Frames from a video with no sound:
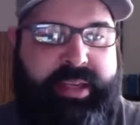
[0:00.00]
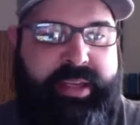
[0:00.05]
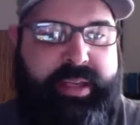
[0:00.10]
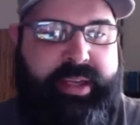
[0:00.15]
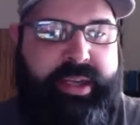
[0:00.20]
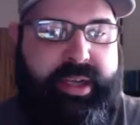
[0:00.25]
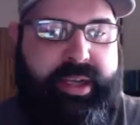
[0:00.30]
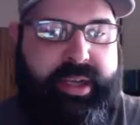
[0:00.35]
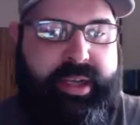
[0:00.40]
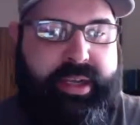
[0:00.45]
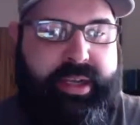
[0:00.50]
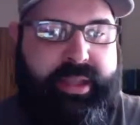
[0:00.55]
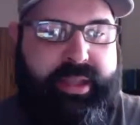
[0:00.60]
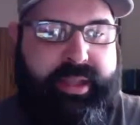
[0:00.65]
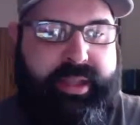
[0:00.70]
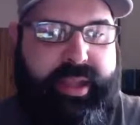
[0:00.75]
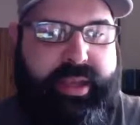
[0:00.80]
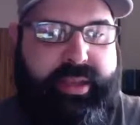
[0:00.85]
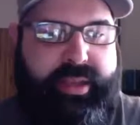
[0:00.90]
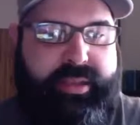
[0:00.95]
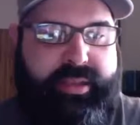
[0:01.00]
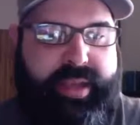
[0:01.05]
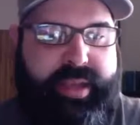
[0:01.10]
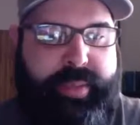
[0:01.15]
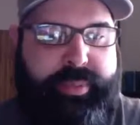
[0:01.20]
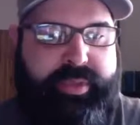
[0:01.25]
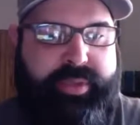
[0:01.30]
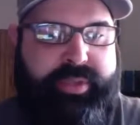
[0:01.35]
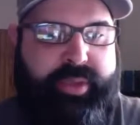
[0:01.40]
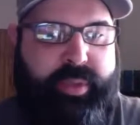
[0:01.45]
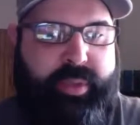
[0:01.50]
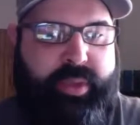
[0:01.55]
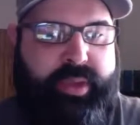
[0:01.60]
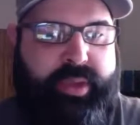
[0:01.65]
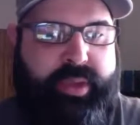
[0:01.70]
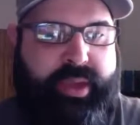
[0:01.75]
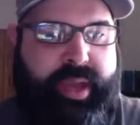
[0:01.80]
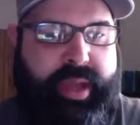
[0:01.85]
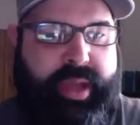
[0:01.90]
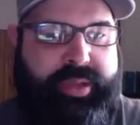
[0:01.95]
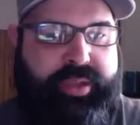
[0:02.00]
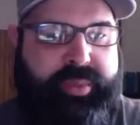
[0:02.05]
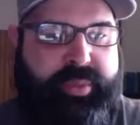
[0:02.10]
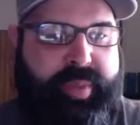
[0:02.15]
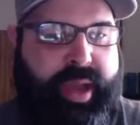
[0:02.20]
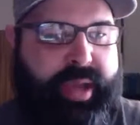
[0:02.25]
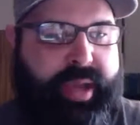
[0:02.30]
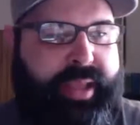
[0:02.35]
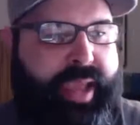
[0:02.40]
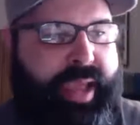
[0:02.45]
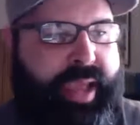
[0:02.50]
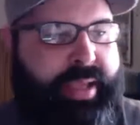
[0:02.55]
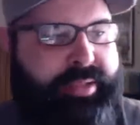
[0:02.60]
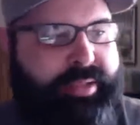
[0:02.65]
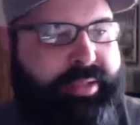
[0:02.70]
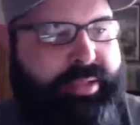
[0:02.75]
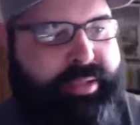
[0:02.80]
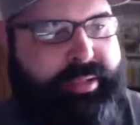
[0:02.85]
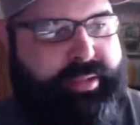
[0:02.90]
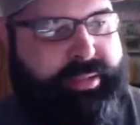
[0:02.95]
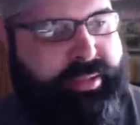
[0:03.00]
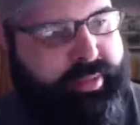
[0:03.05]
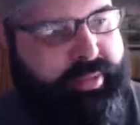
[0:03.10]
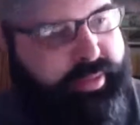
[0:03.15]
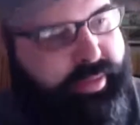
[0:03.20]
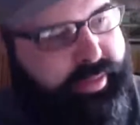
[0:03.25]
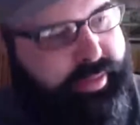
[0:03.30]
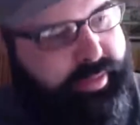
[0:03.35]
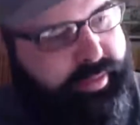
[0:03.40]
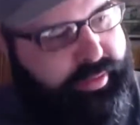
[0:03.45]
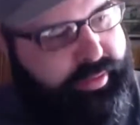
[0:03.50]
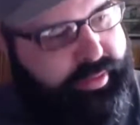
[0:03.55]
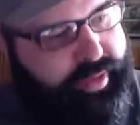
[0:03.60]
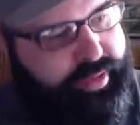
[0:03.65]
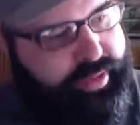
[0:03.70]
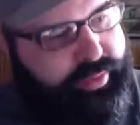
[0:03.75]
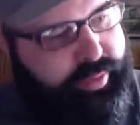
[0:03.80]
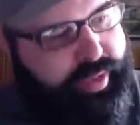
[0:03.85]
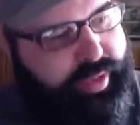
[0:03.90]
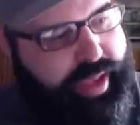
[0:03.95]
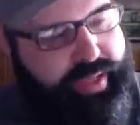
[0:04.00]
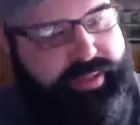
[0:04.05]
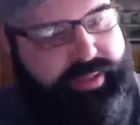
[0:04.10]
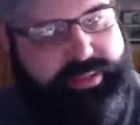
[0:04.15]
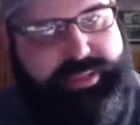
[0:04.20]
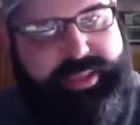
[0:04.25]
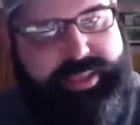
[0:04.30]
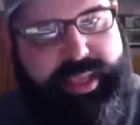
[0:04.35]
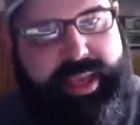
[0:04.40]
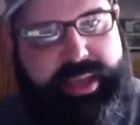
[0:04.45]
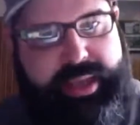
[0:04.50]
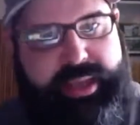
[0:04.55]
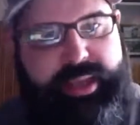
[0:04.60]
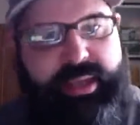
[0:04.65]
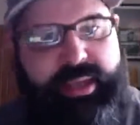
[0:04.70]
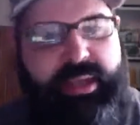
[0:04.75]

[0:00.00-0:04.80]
the latest episode of the Kaiju Podcast. That's what that looks like.